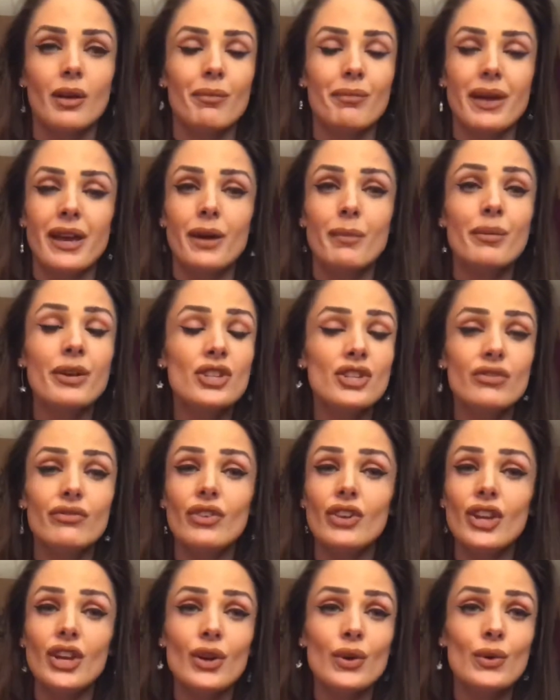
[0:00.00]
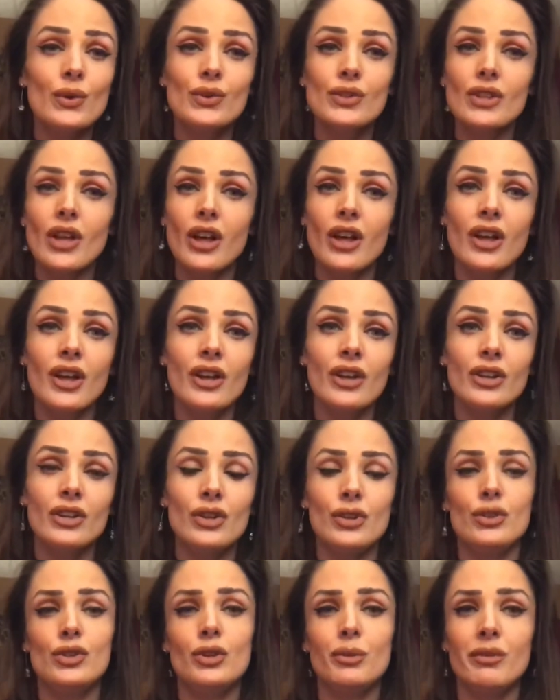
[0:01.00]
make a bunch of videos on
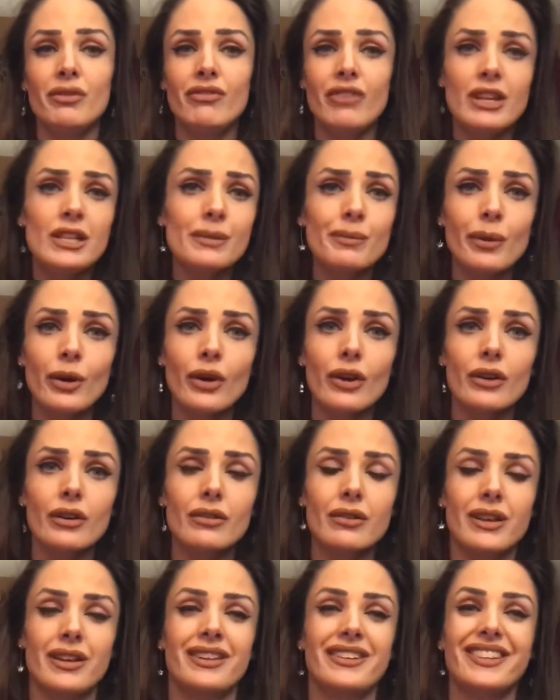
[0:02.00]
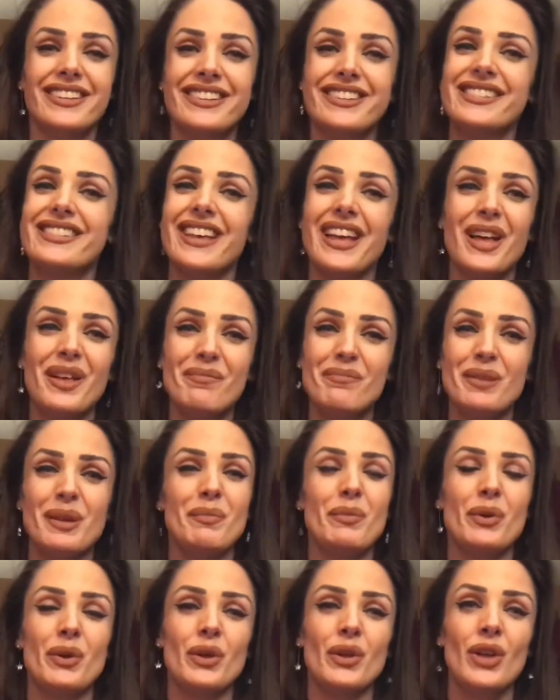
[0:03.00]
YouTube and Facebook to help
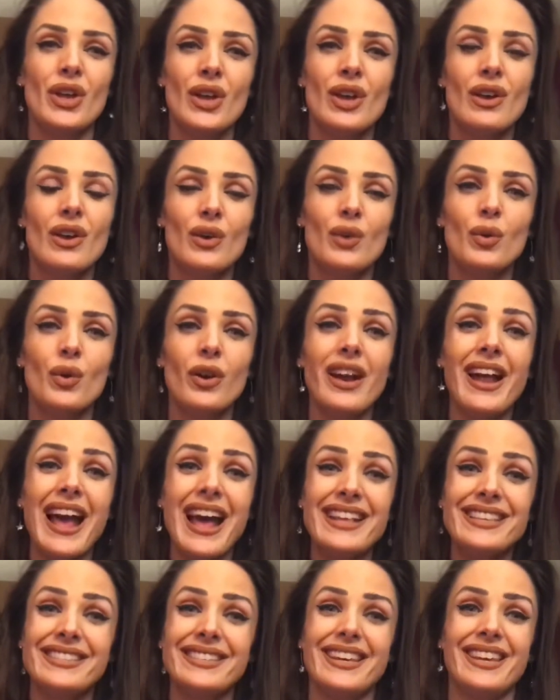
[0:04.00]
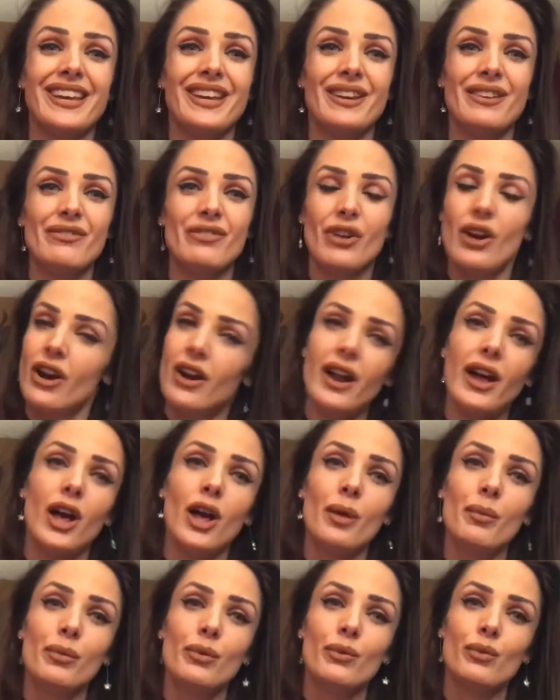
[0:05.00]
people who are asking for our
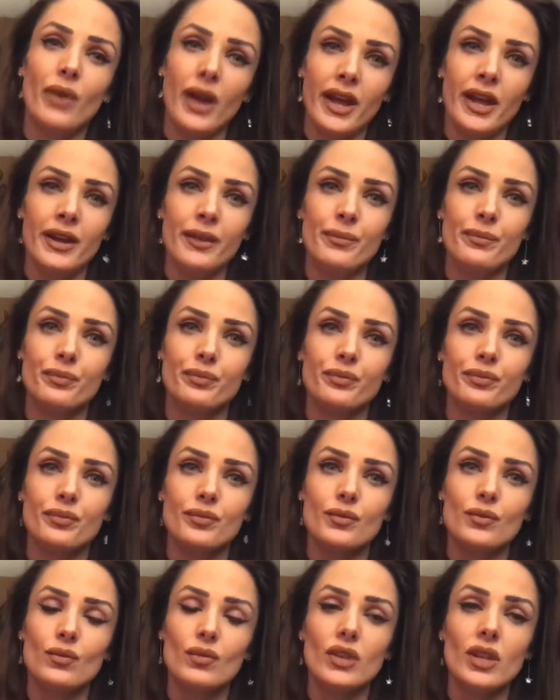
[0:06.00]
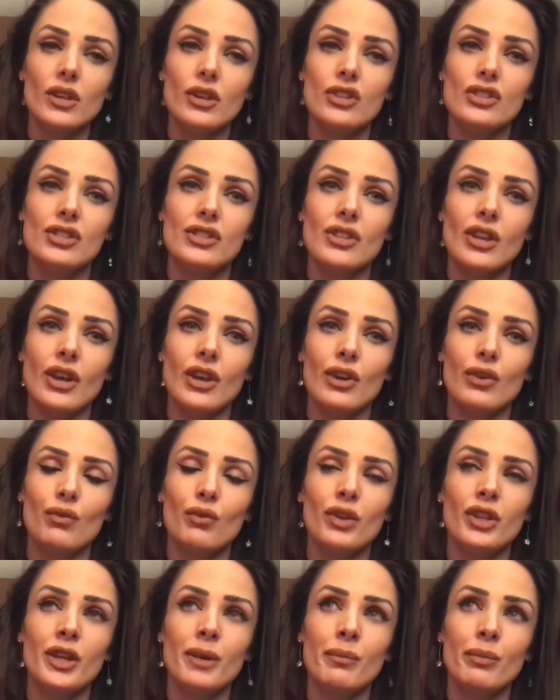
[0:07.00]
help, right? It's
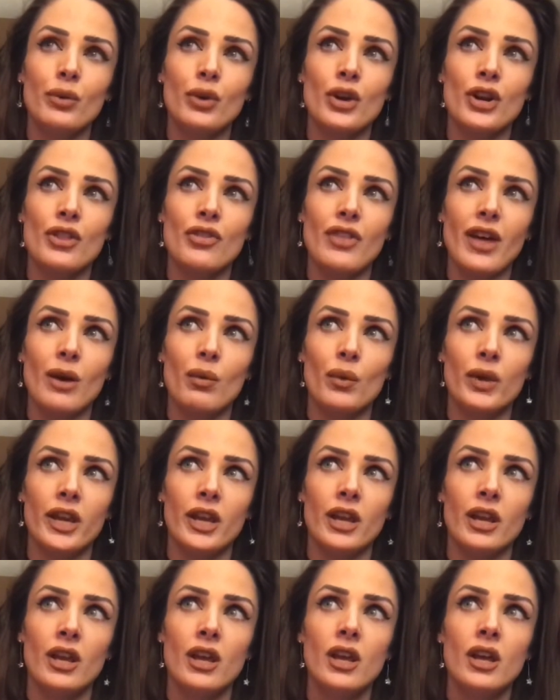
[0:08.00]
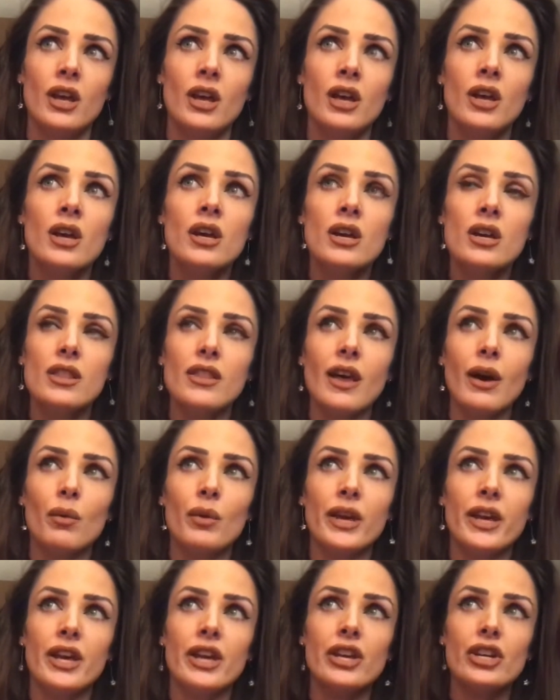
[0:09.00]
really important that
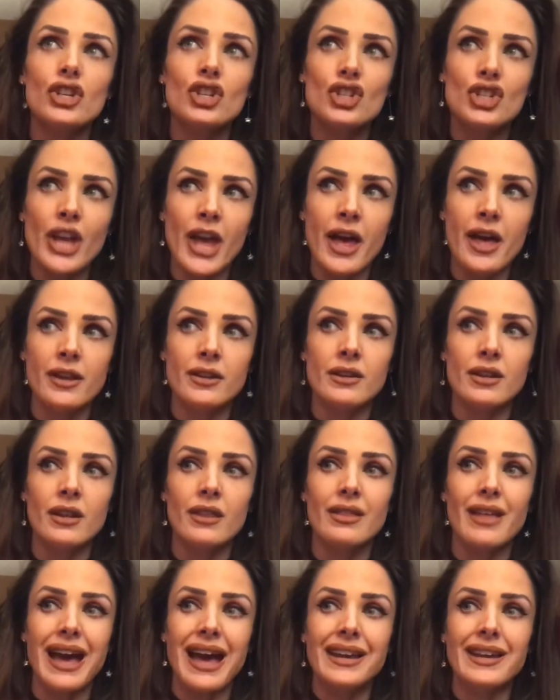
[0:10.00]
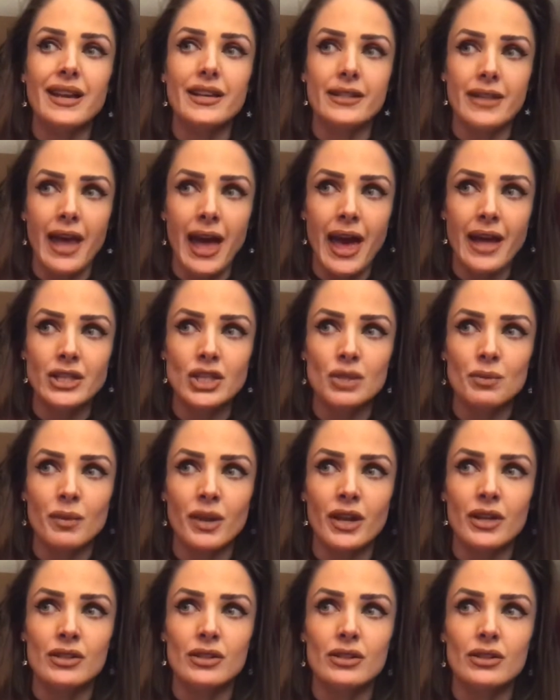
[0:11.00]
we shed that
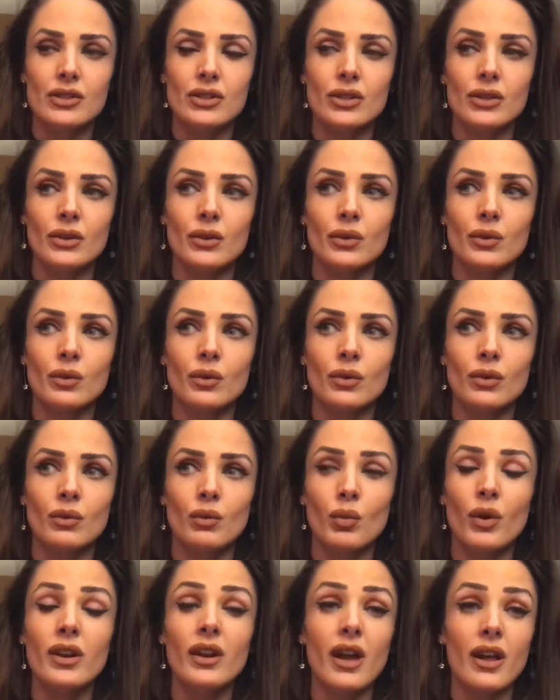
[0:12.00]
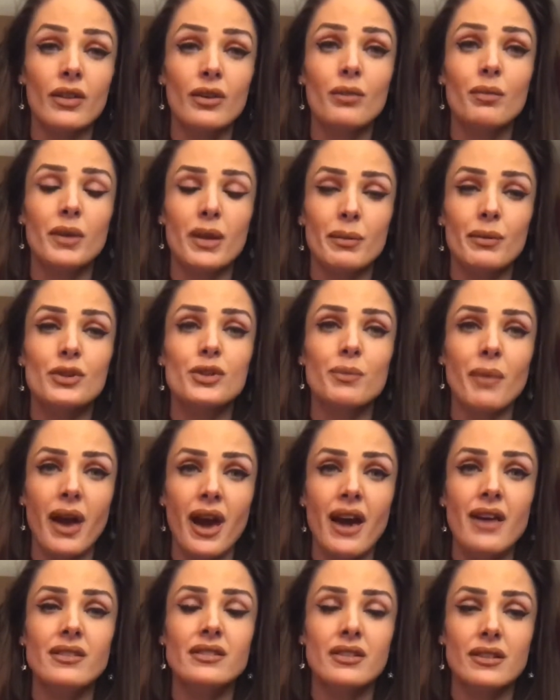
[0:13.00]
attachment to what other people's
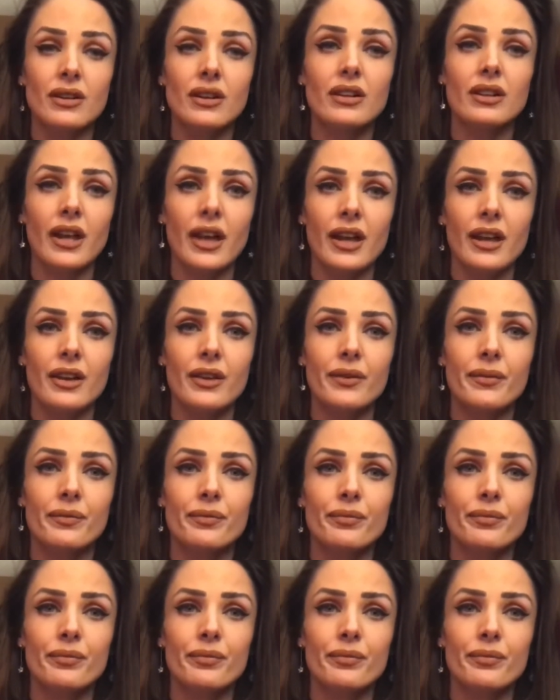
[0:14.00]
paths look like.